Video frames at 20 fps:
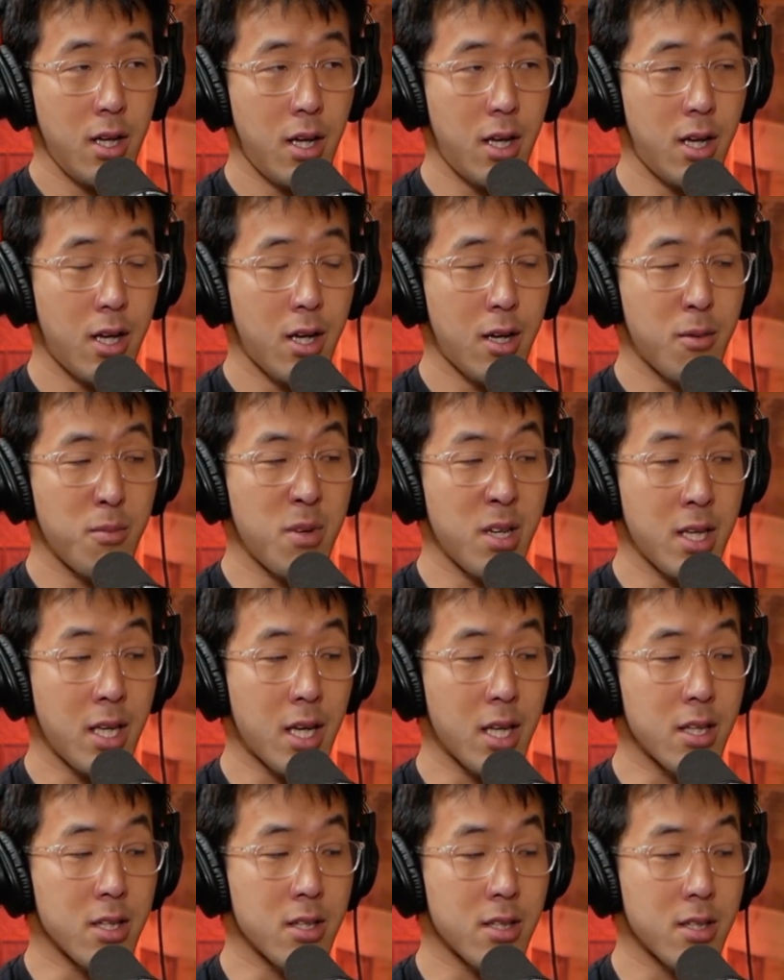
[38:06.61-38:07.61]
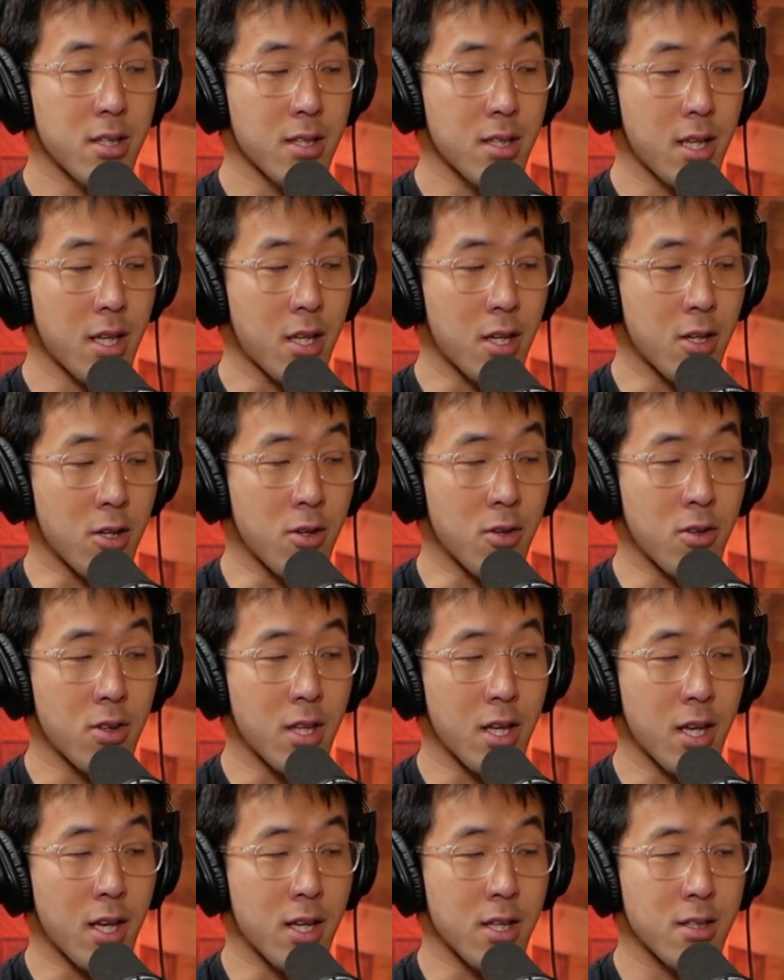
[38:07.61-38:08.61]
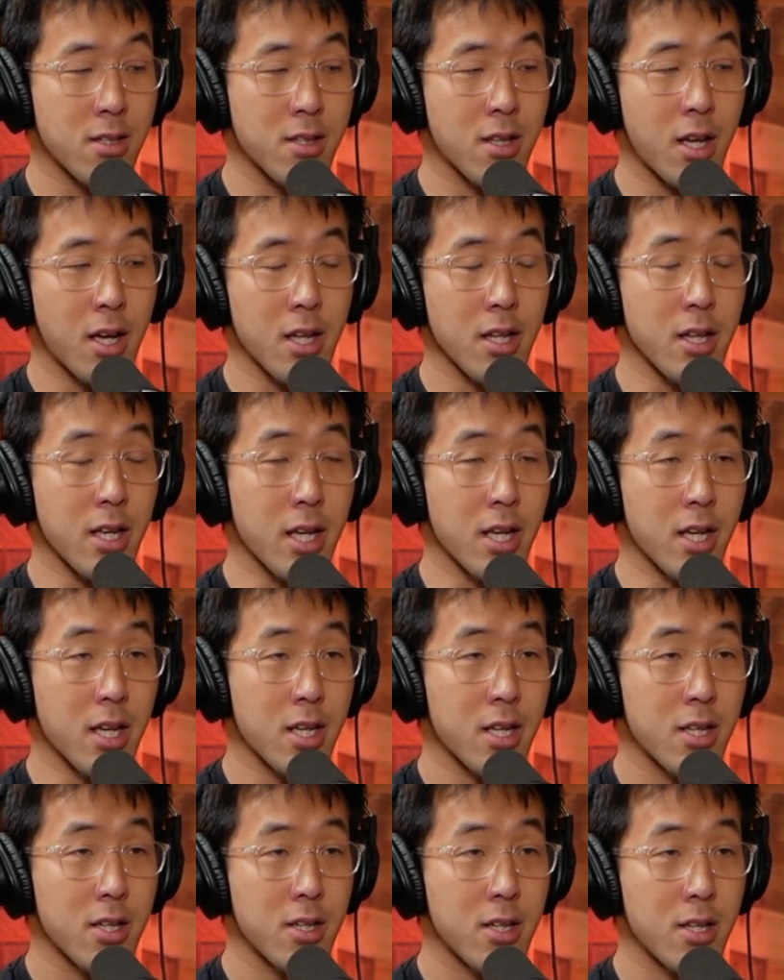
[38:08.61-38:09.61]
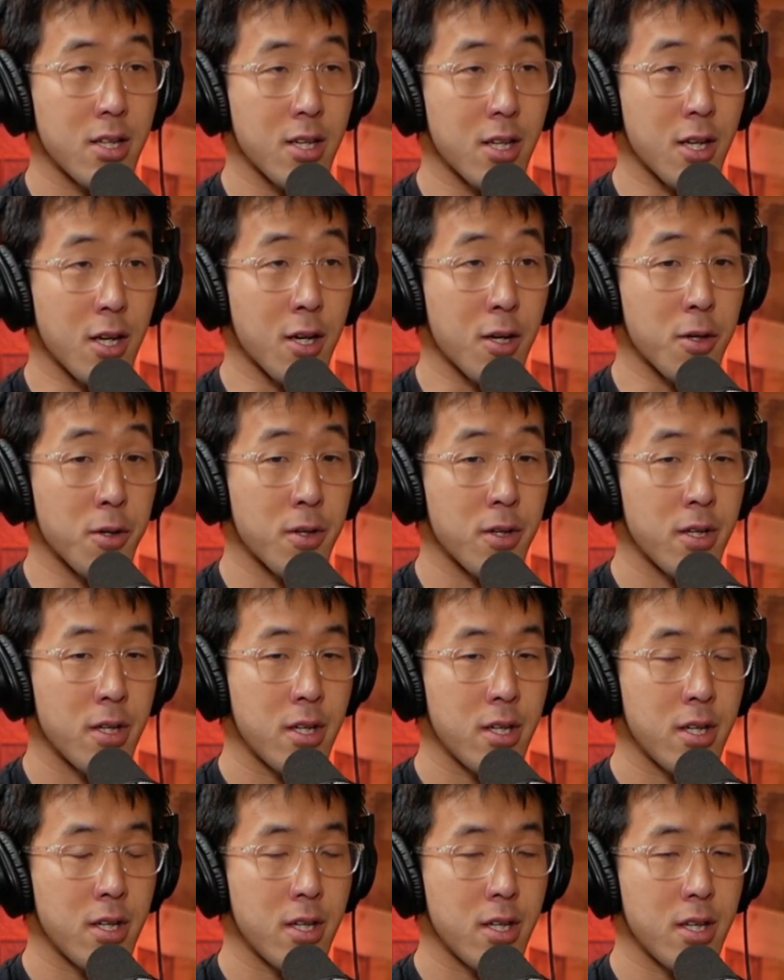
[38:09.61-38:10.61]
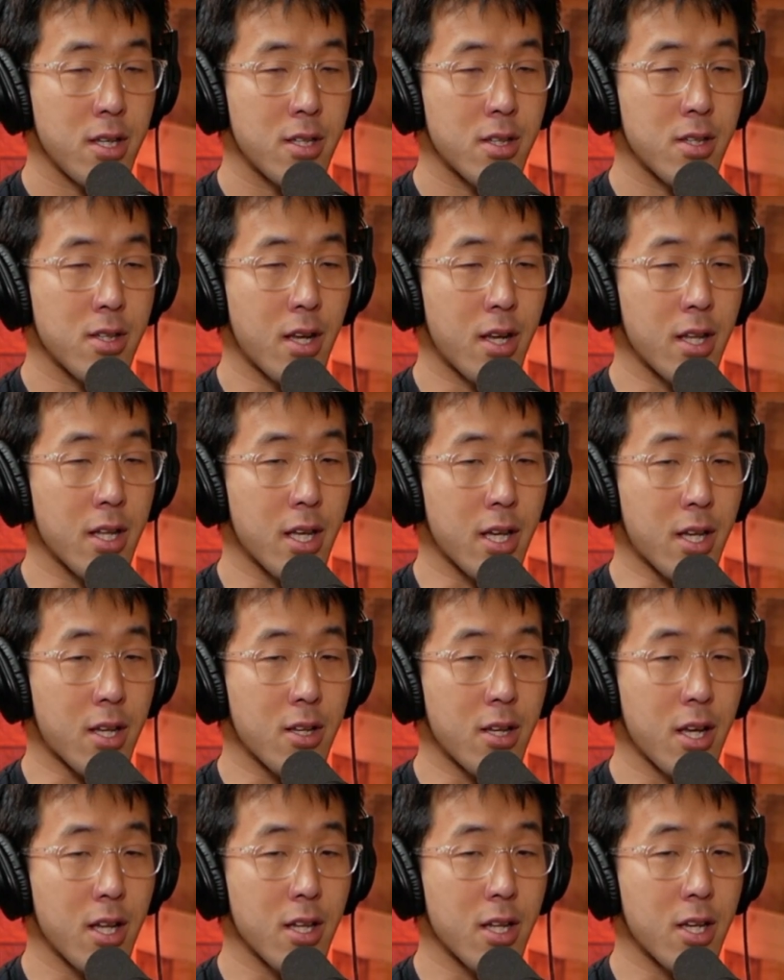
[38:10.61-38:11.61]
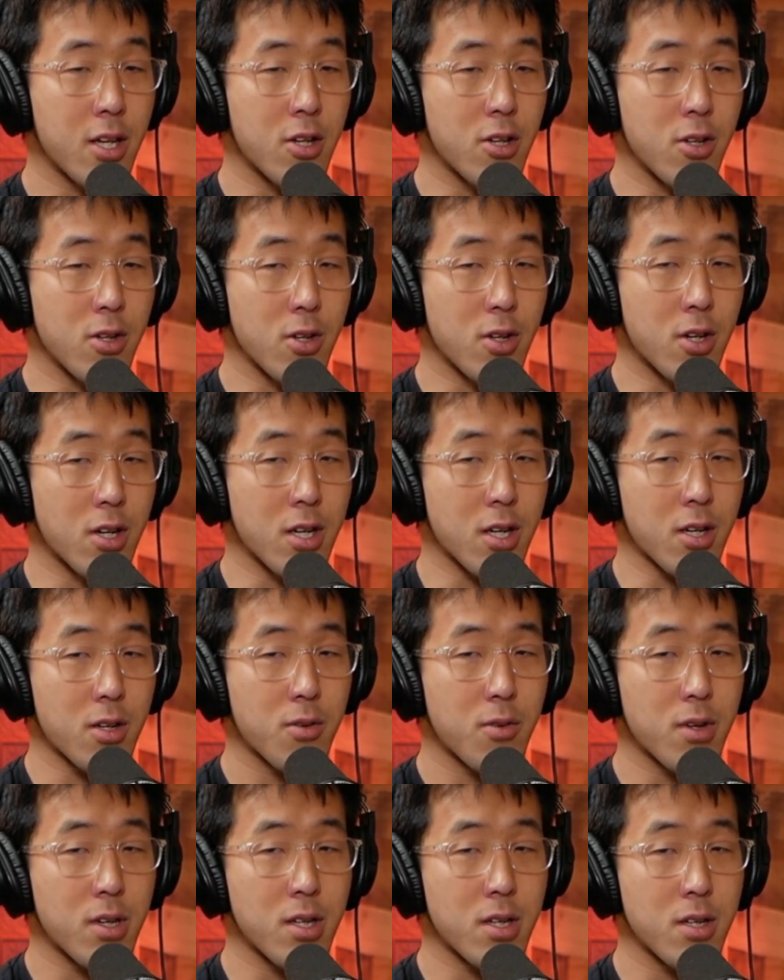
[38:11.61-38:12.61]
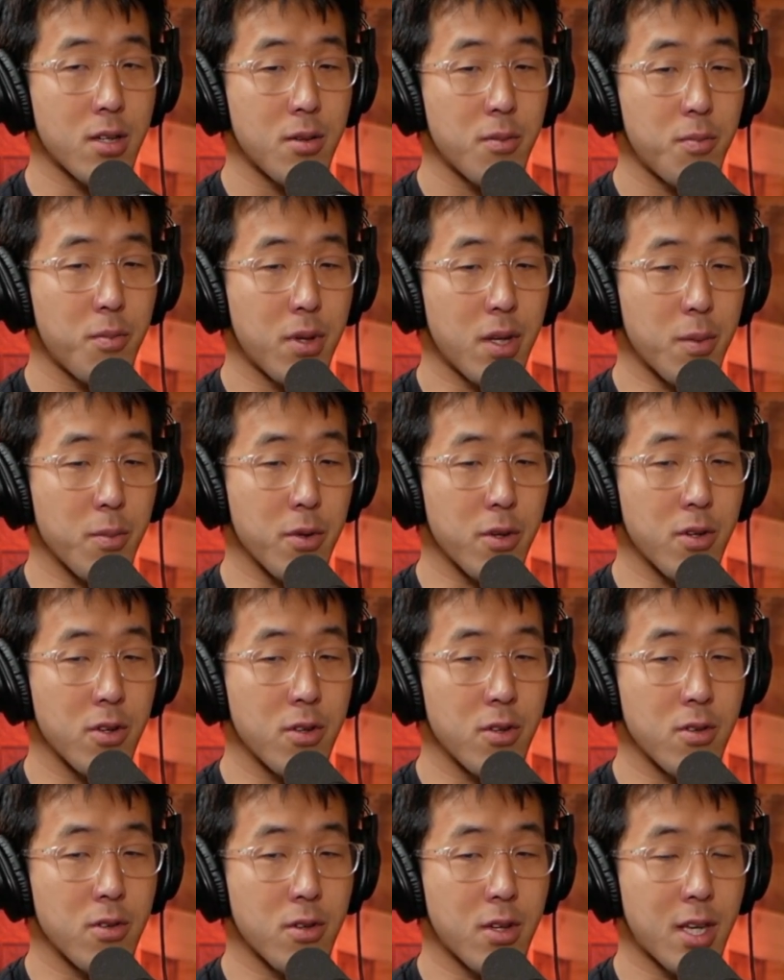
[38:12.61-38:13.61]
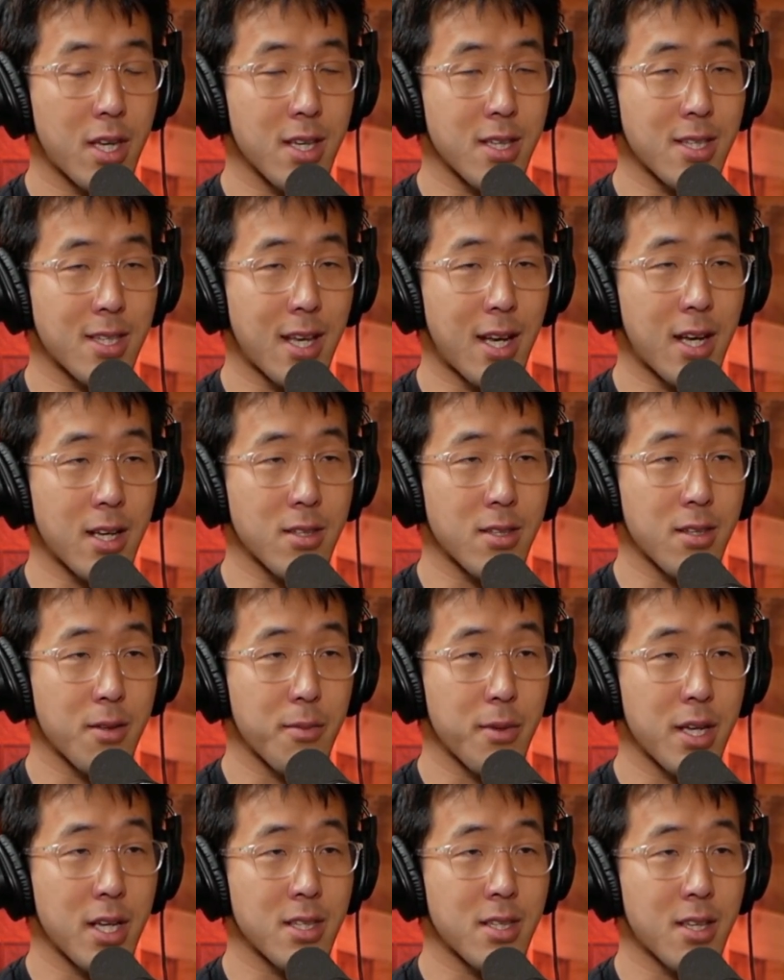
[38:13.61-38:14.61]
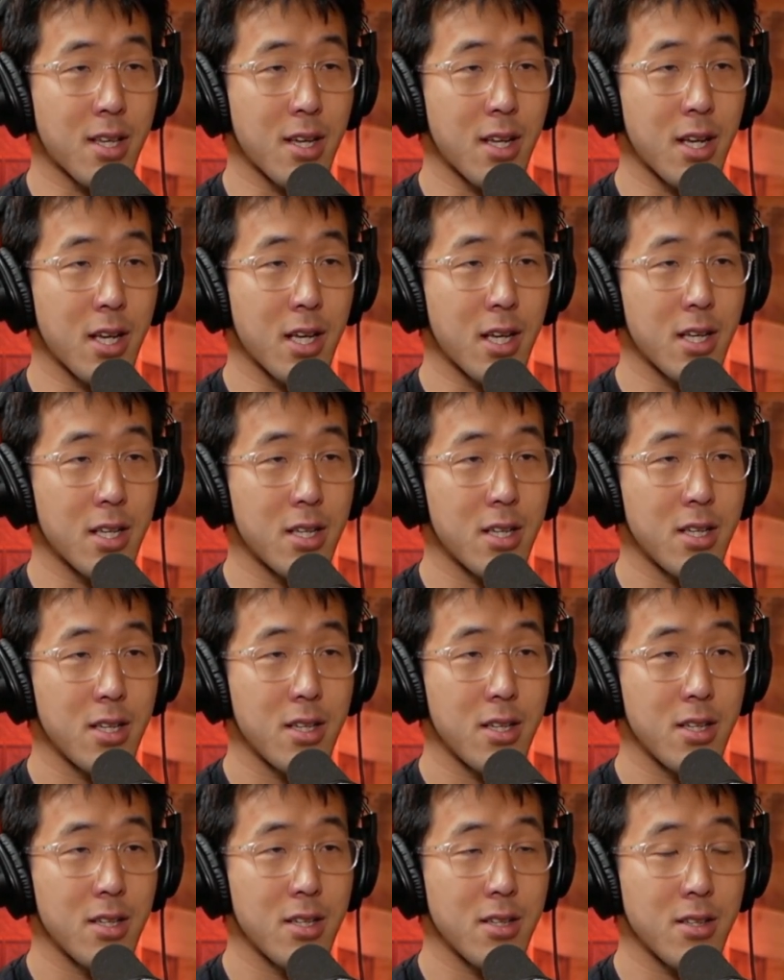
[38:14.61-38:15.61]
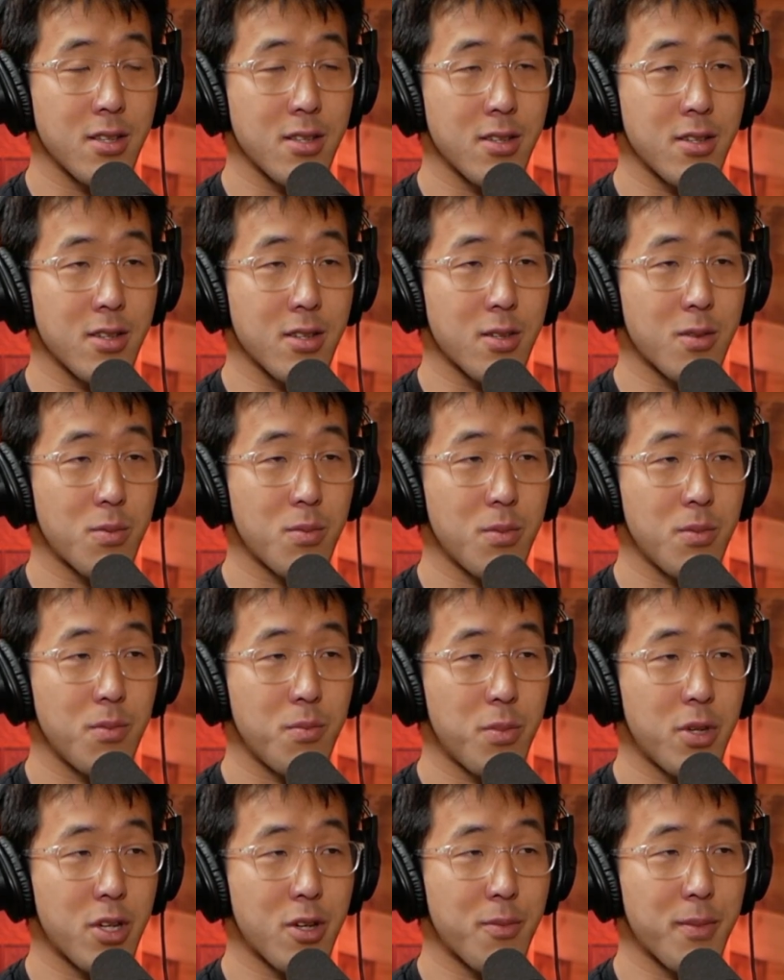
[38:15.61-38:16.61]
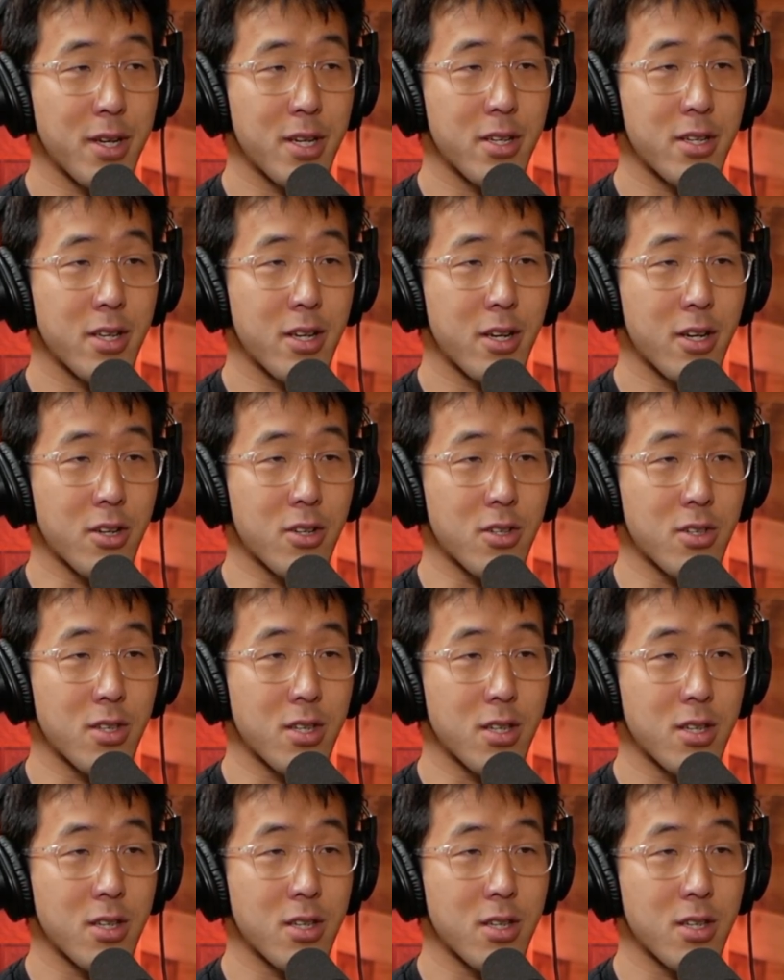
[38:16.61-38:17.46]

Uh, but yeah, this is like a new thing. It's not like you know, it's not like L.A. or New York where people who kiss ass the best get ahead. Mm -hmm. This mm-hmm. is just pure meritocracy.